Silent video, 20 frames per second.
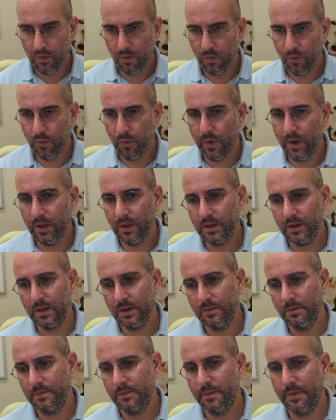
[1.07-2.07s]

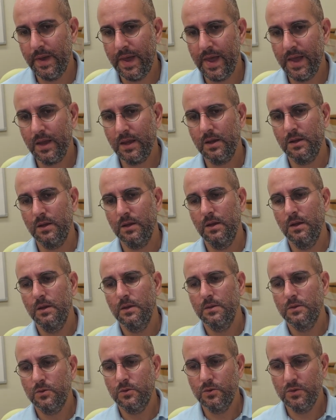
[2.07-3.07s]
welcome back
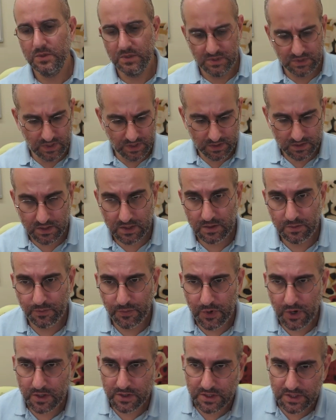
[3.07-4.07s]
to the Sardine
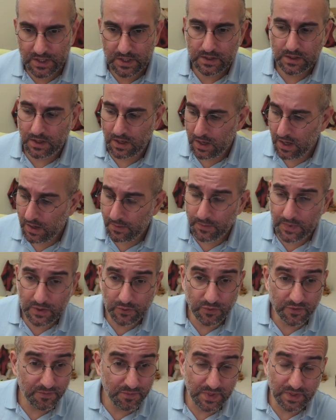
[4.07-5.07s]
project. And
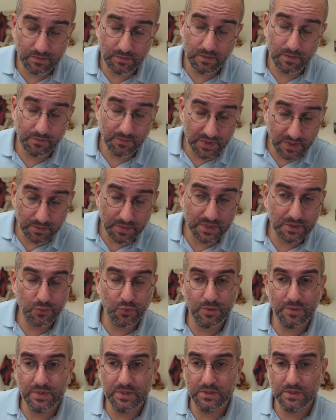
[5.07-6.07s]
we've been a bit
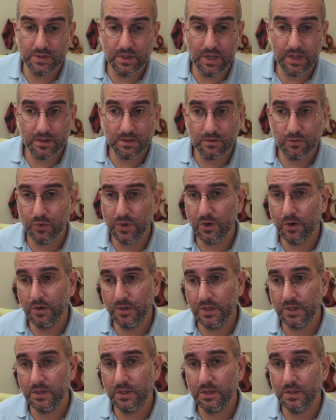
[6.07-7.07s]
remiss at
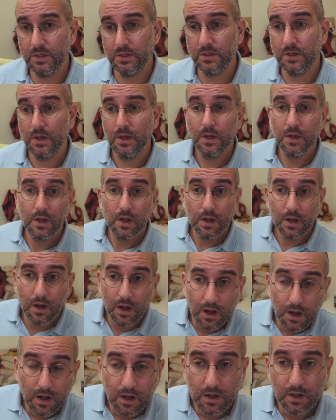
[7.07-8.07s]
recording these
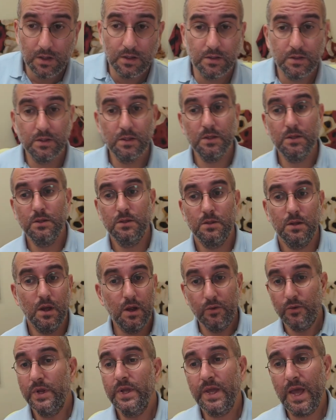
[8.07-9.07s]

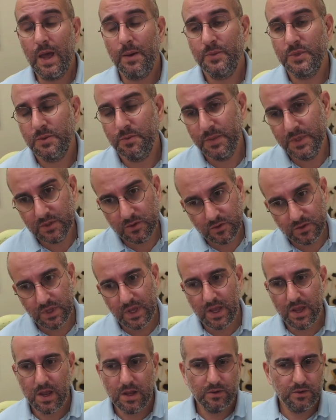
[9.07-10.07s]
recaps, but
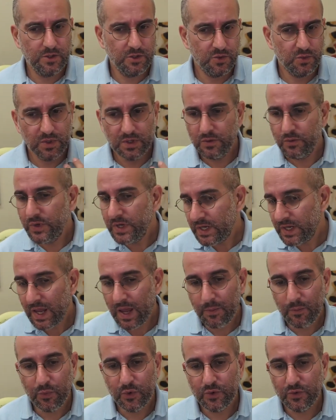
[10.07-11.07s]
today I just want to
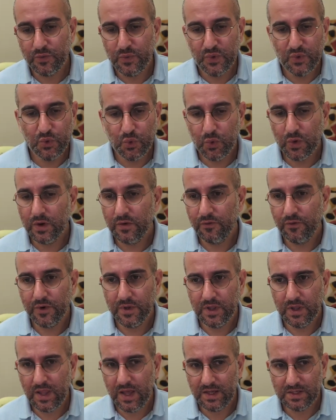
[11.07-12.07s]
recap what we've been doing for
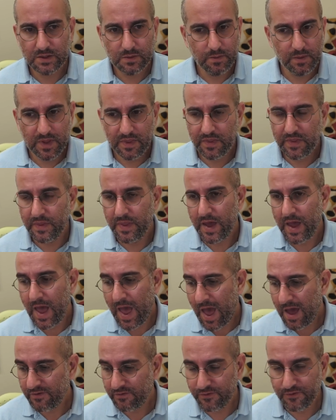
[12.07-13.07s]
the last month and a
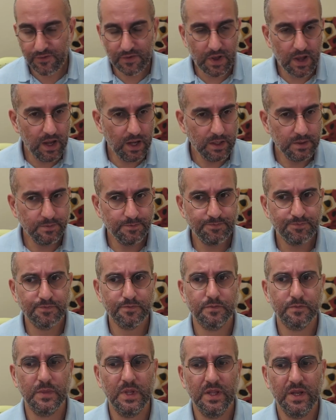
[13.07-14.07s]
half and
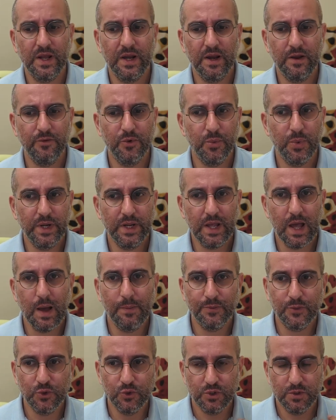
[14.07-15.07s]
get everybody
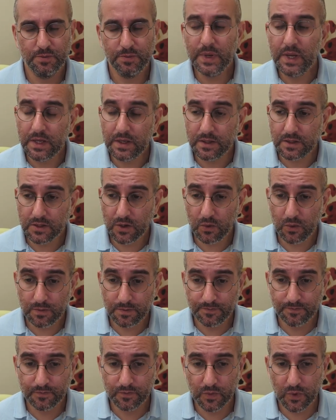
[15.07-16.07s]
up to speed. So
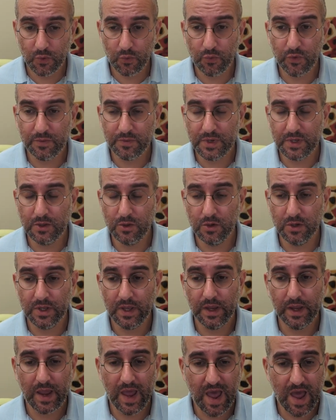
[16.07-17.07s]
we've been
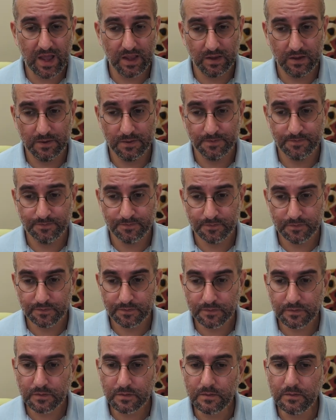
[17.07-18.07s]
looking at
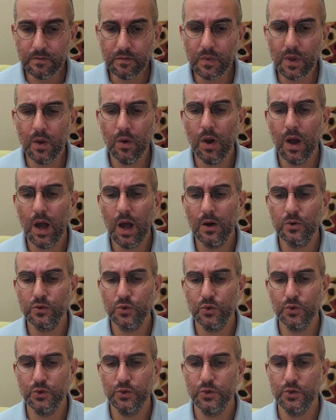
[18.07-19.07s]
how
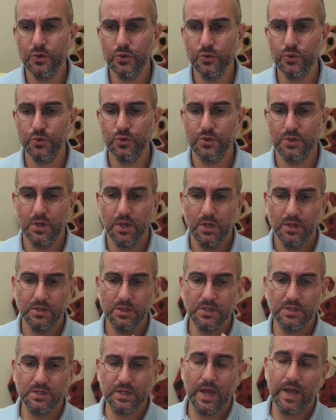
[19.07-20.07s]
to use
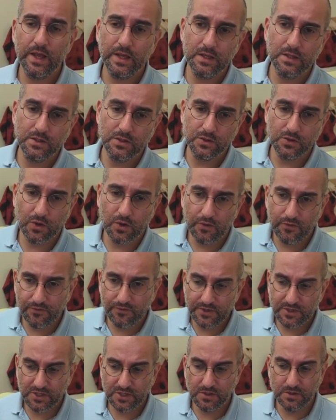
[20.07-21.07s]
the size of
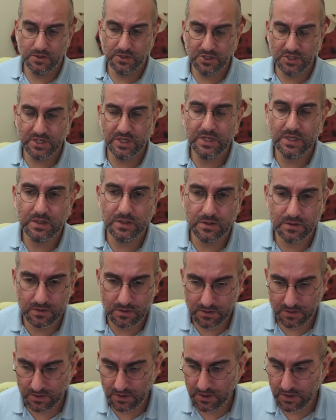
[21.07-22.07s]
a gene,
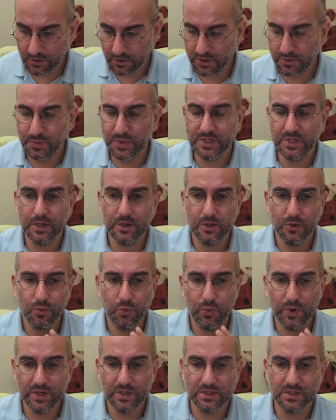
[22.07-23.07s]
in particular
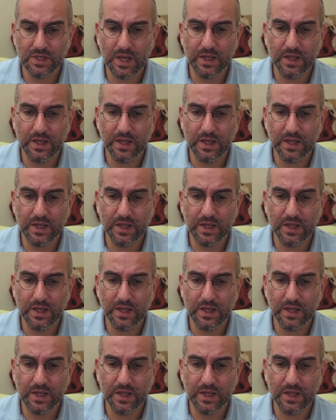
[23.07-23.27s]
when